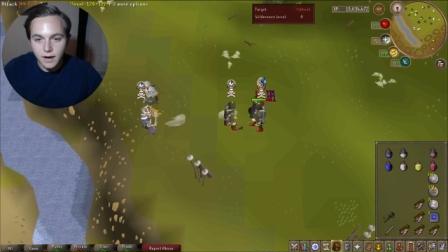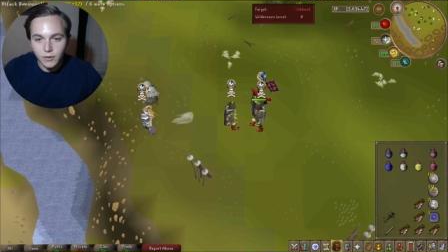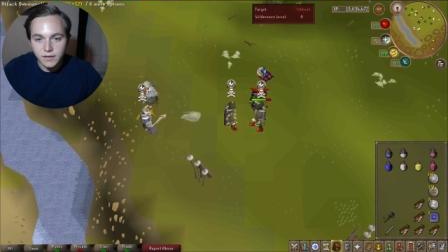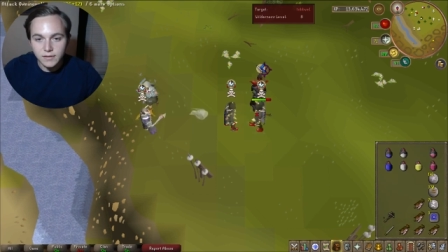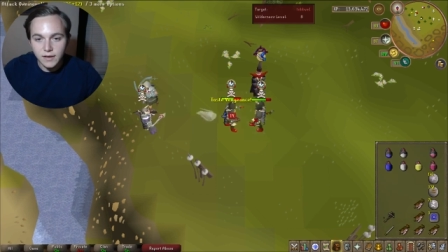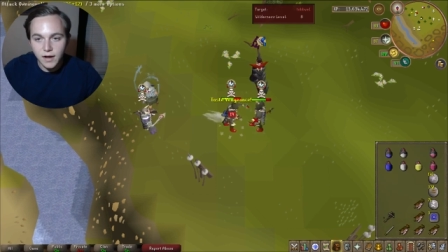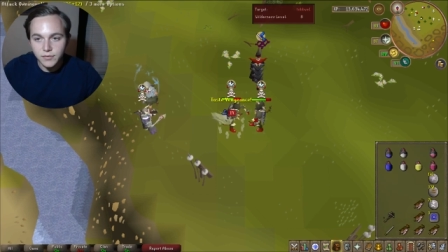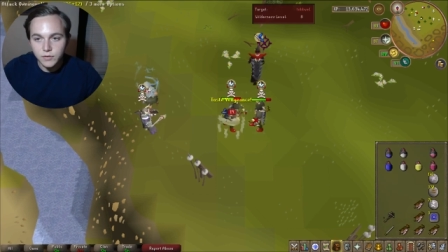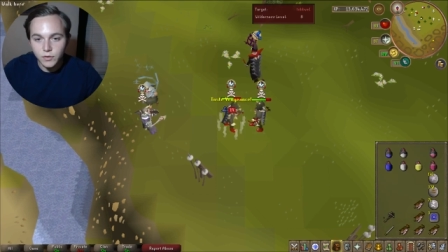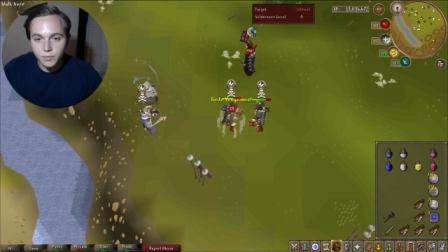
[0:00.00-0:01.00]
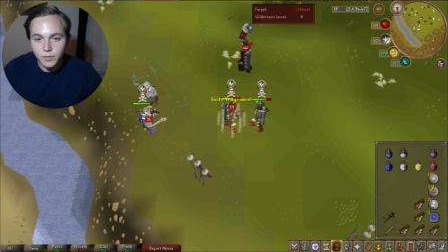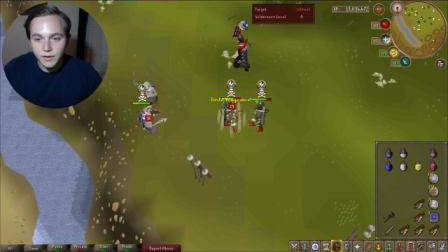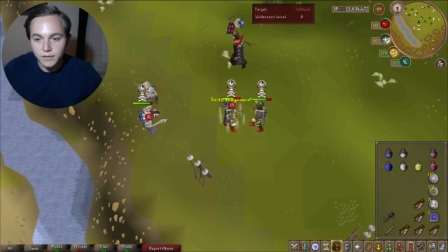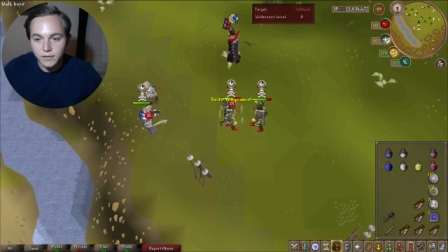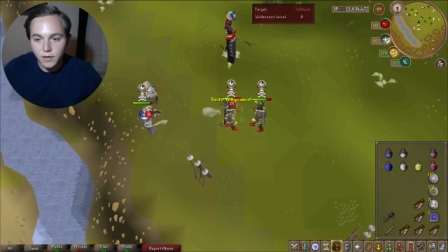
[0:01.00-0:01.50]
I was gonna take off Soul
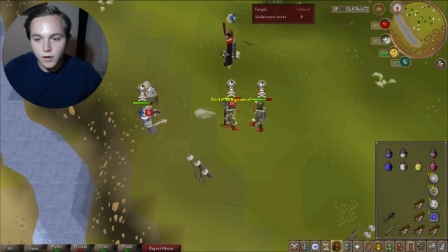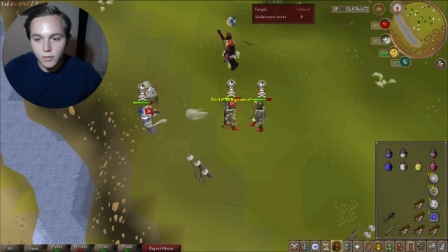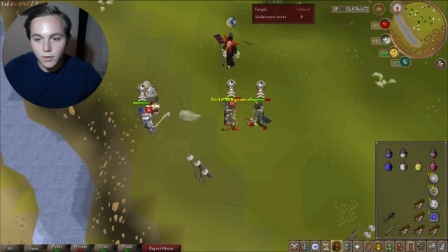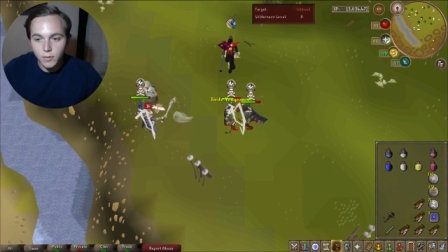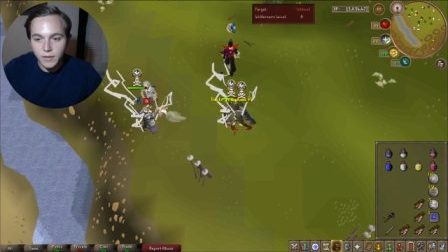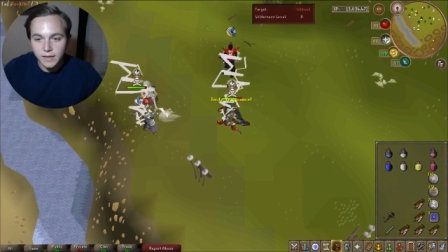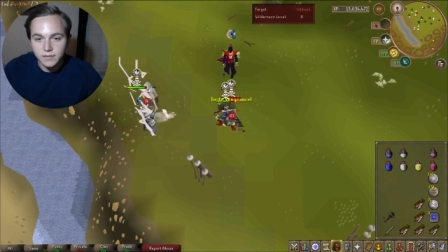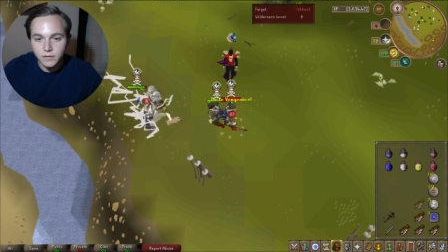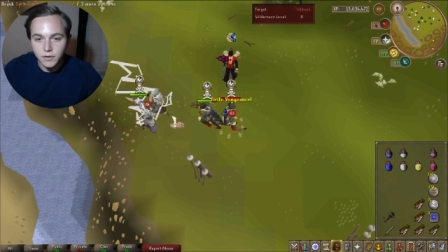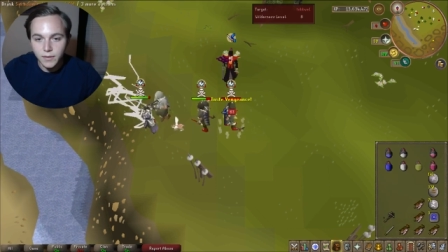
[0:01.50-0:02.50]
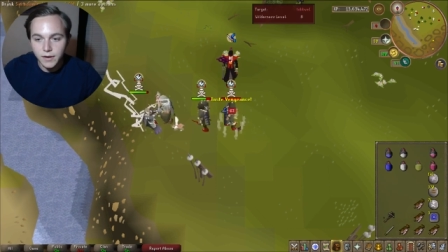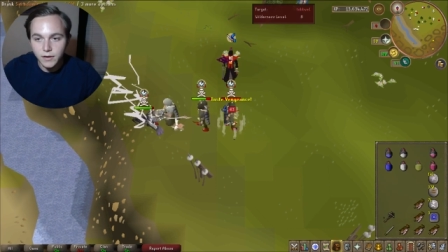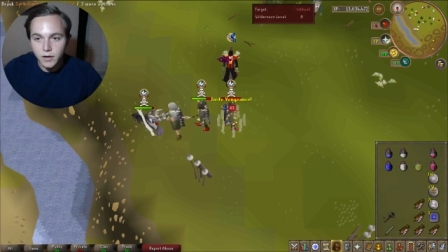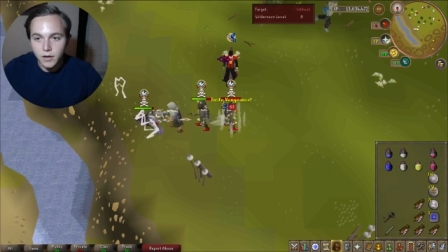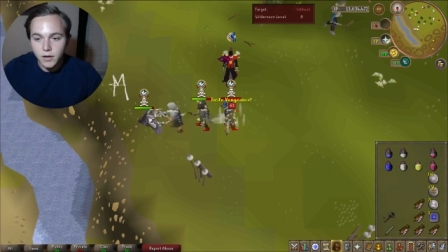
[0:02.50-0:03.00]
Split until, oh, well that's great.